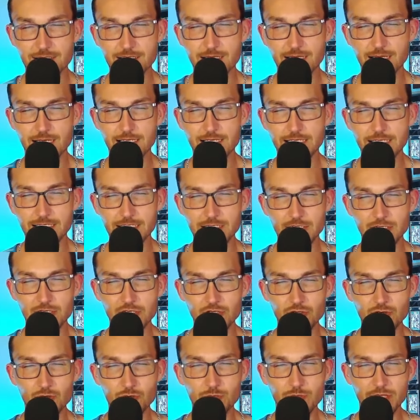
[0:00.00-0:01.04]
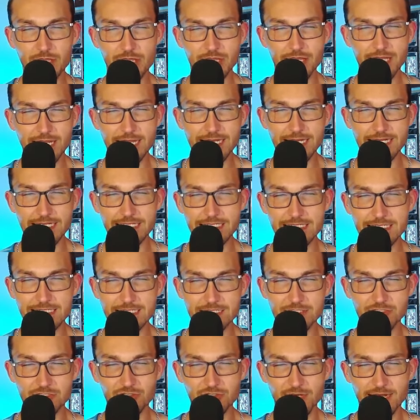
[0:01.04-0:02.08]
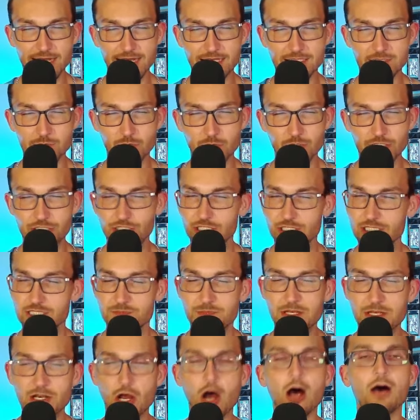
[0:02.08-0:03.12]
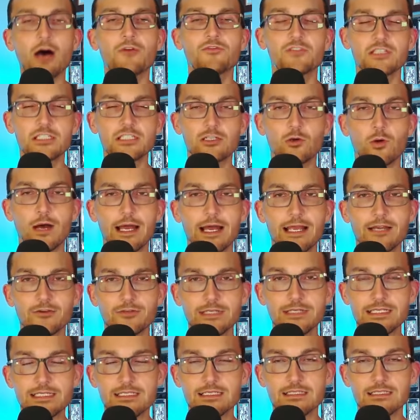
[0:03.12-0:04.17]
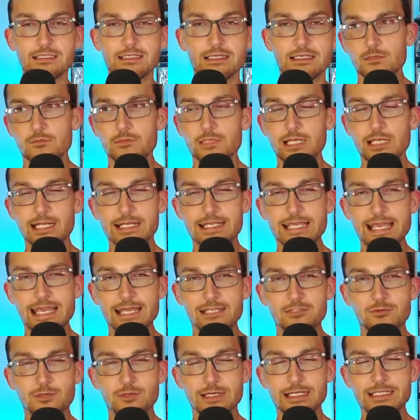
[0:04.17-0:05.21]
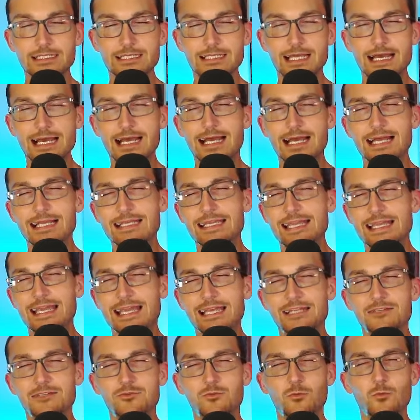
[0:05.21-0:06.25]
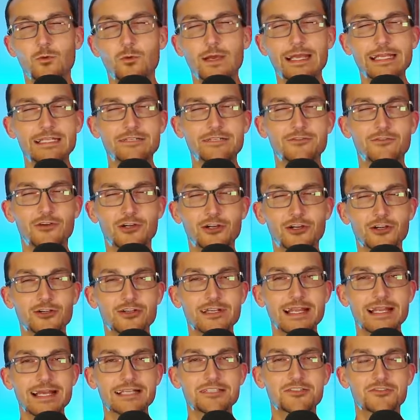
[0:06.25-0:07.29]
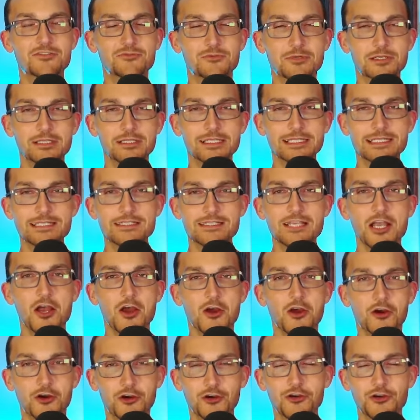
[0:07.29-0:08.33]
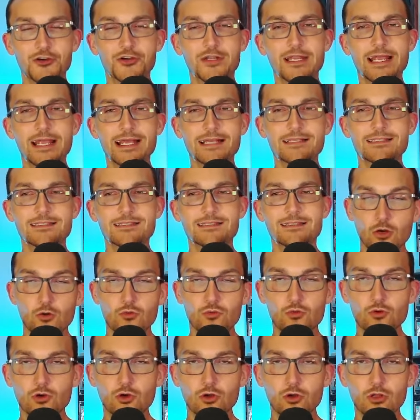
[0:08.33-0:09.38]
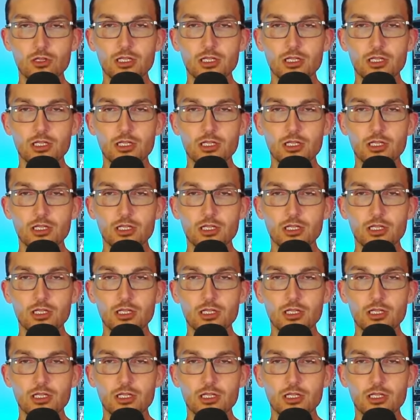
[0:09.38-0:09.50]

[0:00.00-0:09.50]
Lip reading: cutting new pathetic diss tracks. Boy, she has been awfully quiet recently, but I can't wait. I can't wait for her next release, her next role,